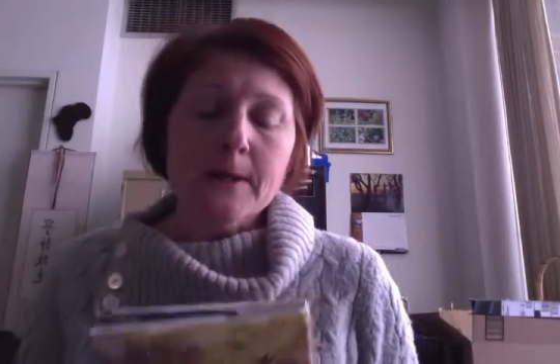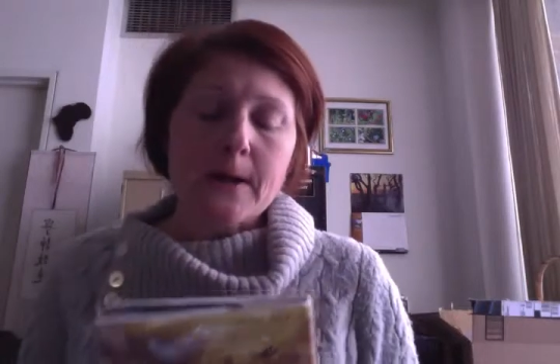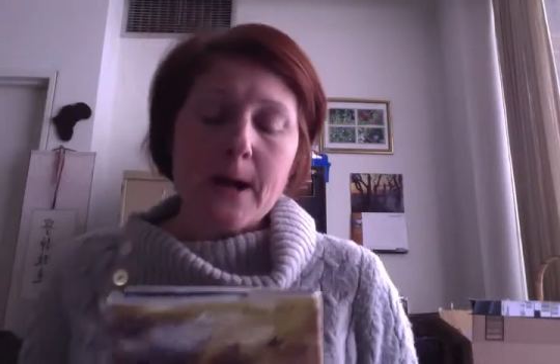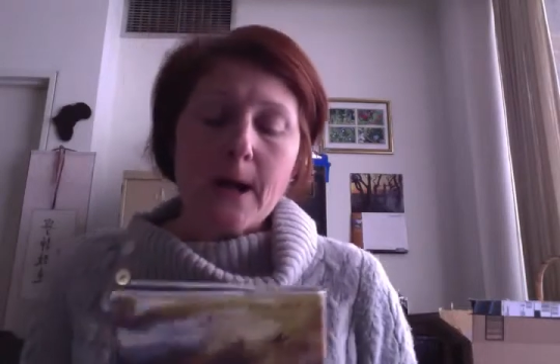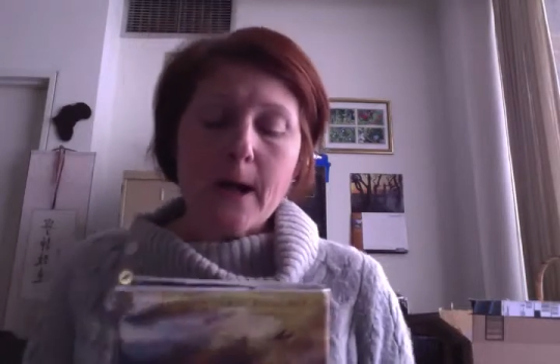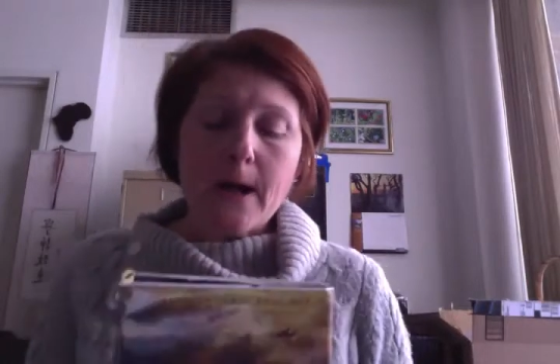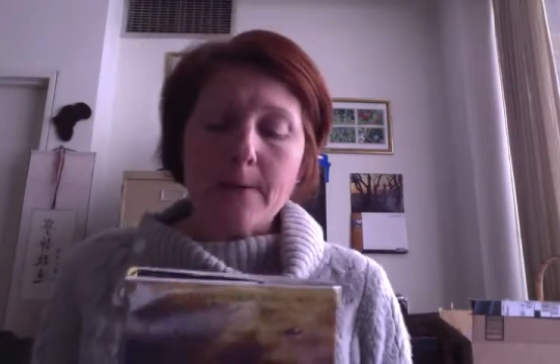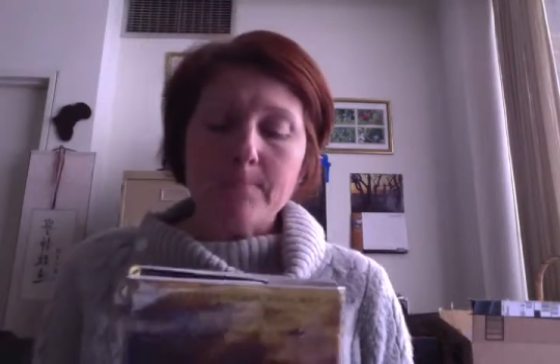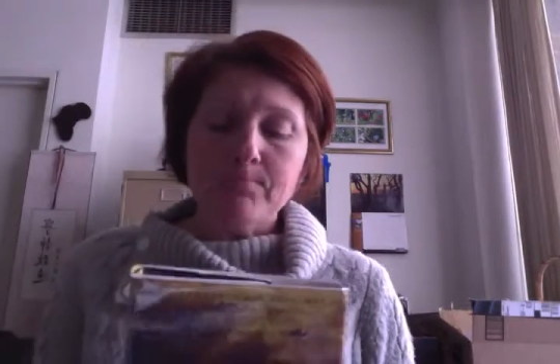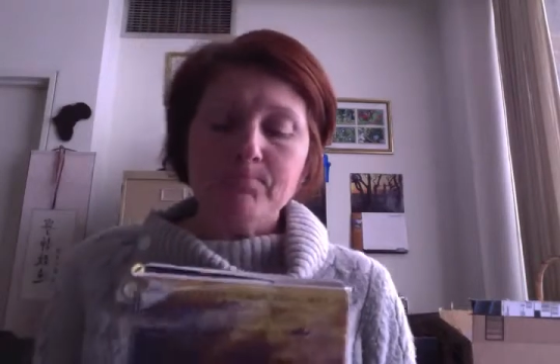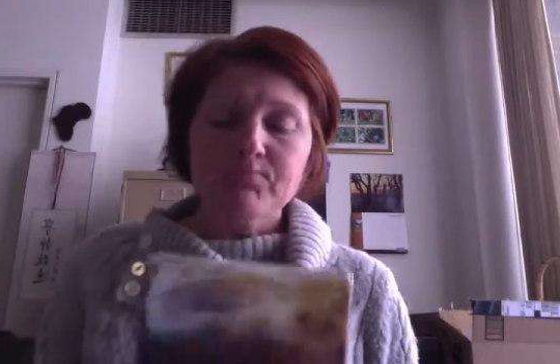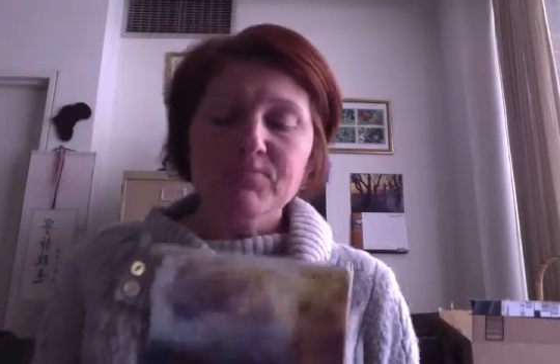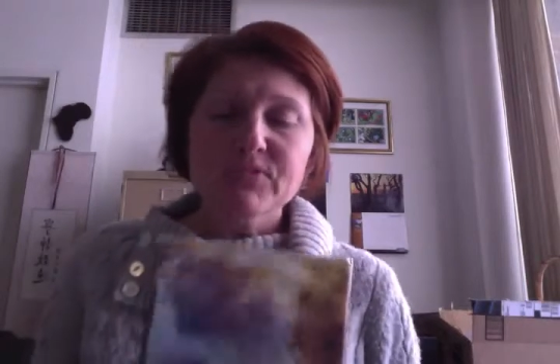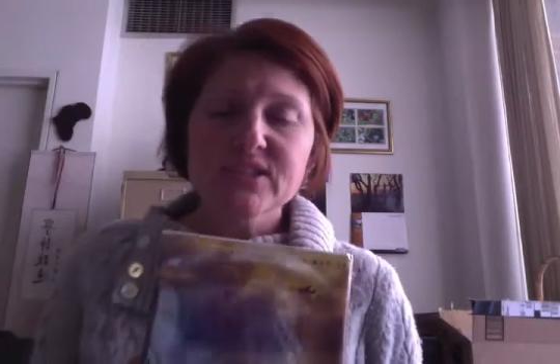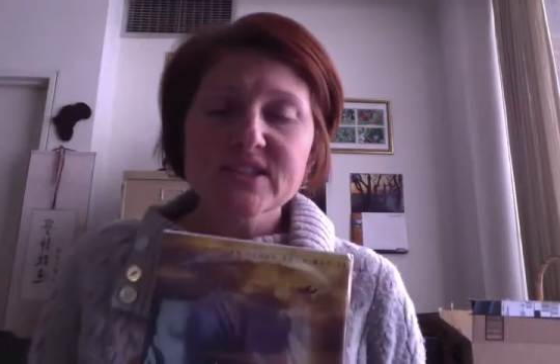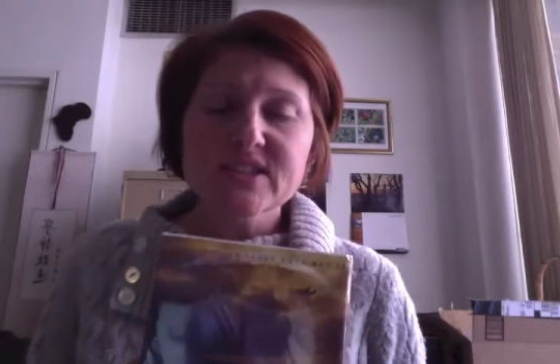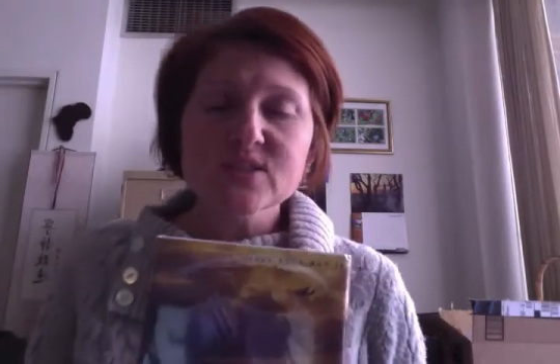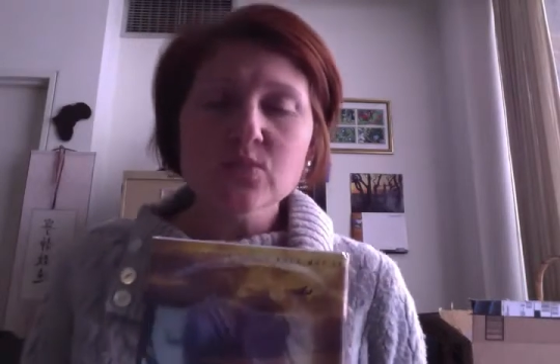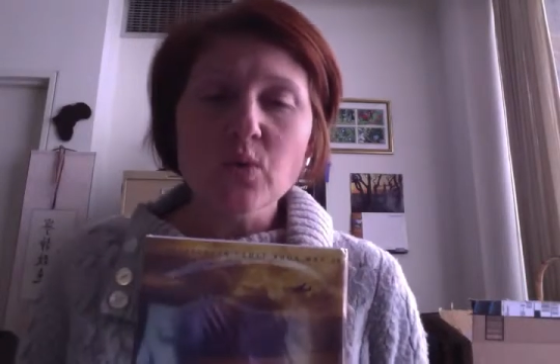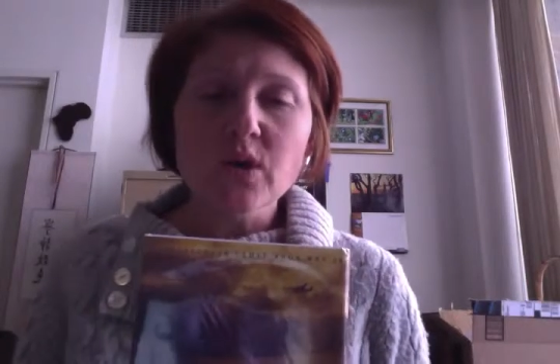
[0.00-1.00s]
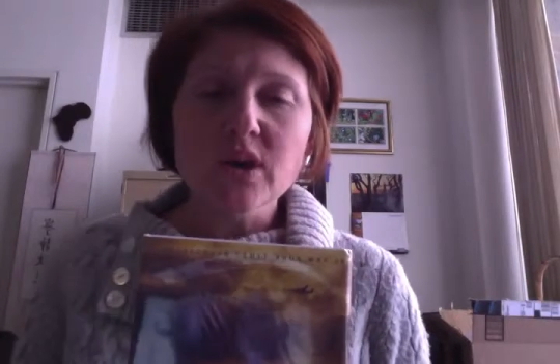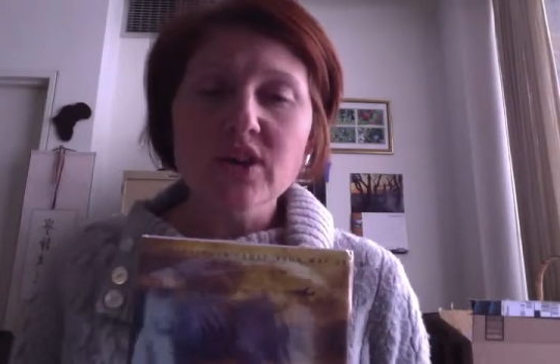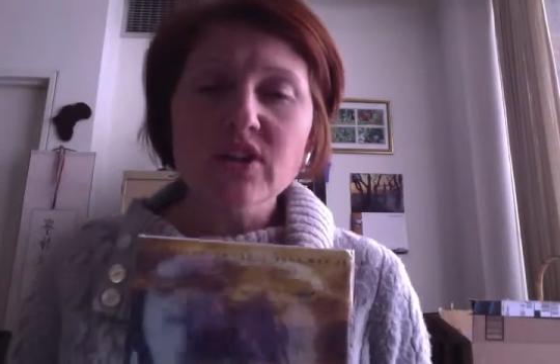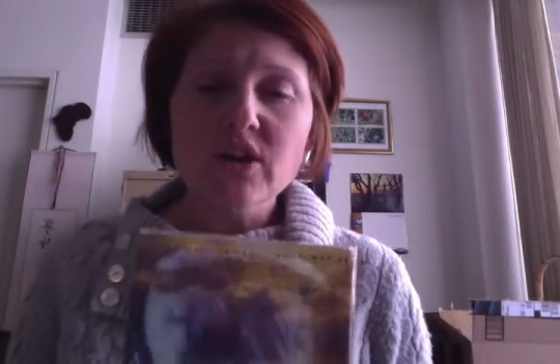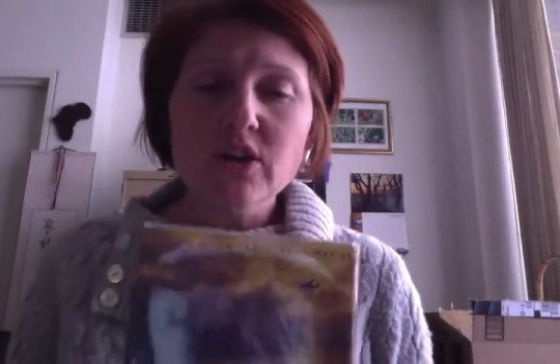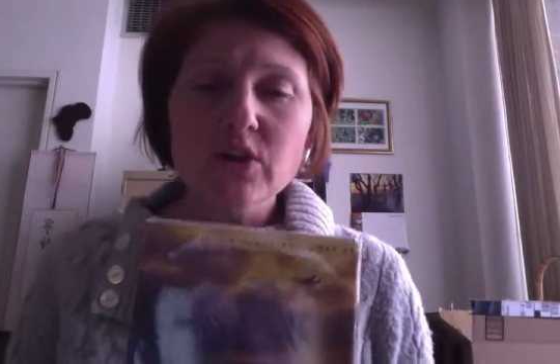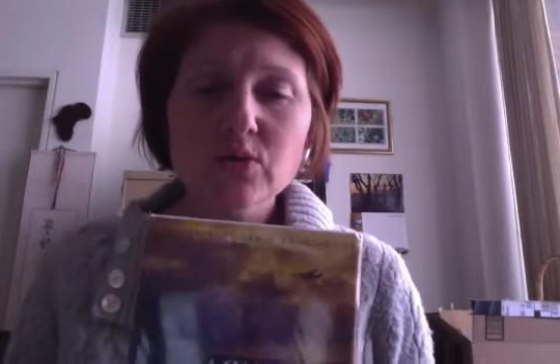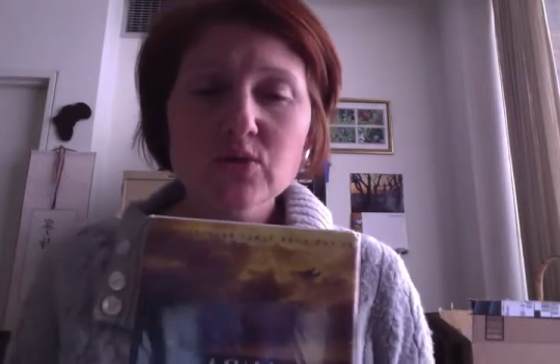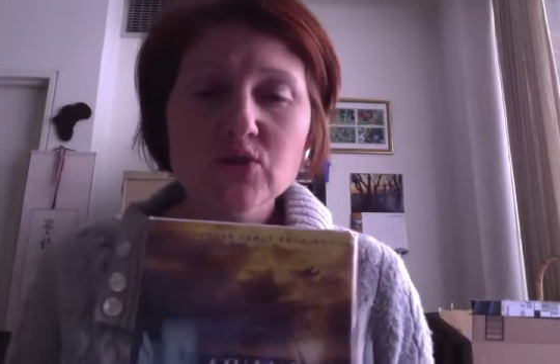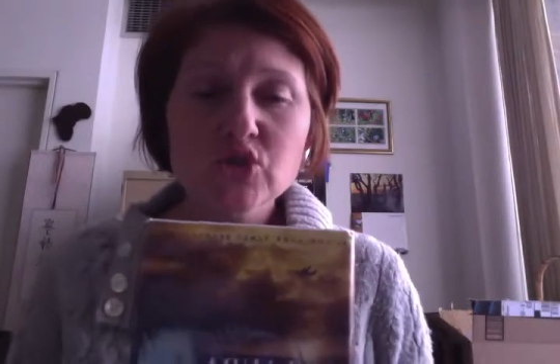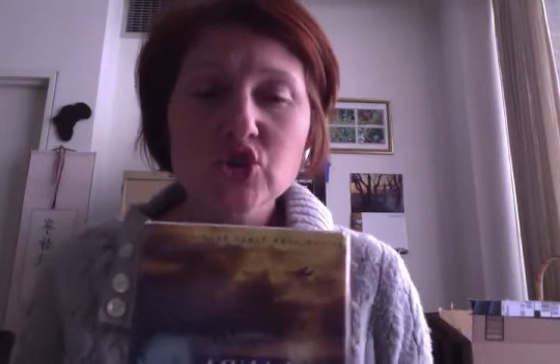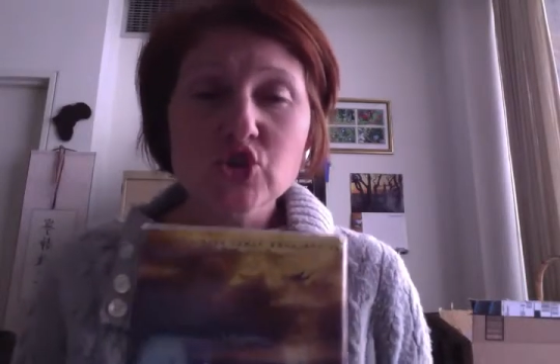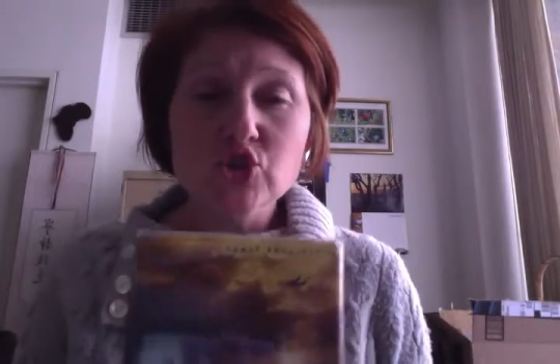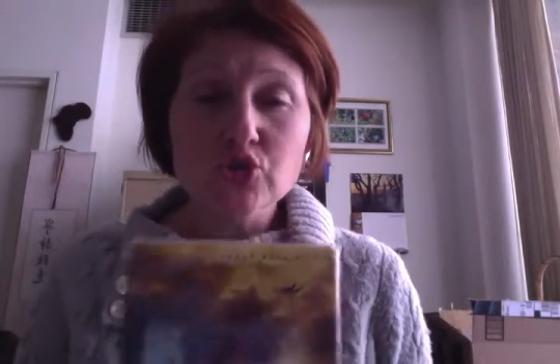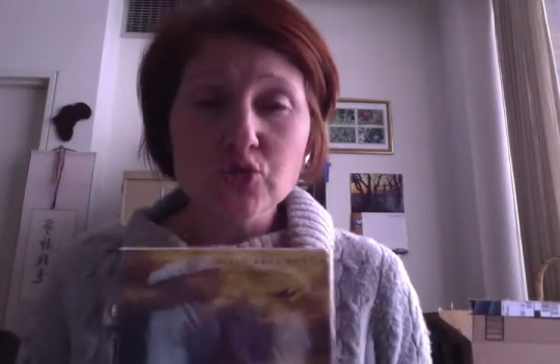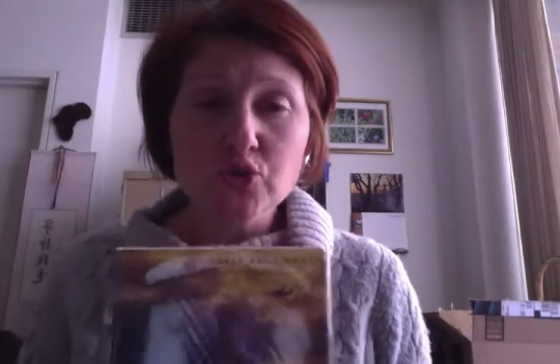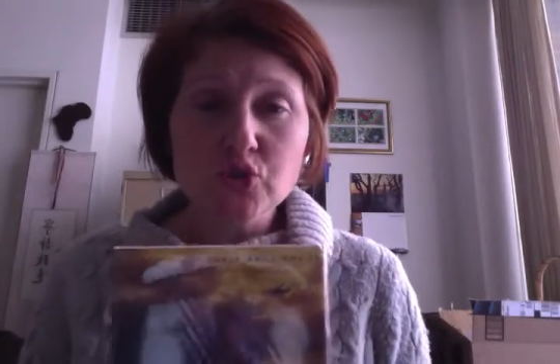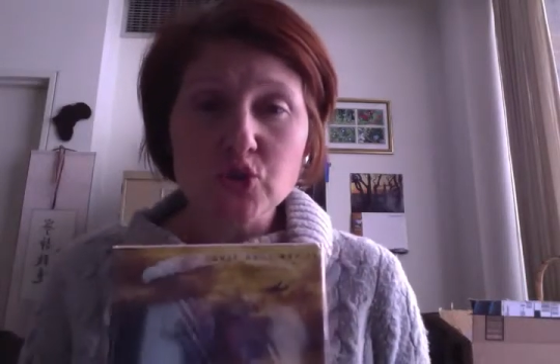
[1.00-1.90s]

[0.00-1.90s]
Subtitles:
This is one of those true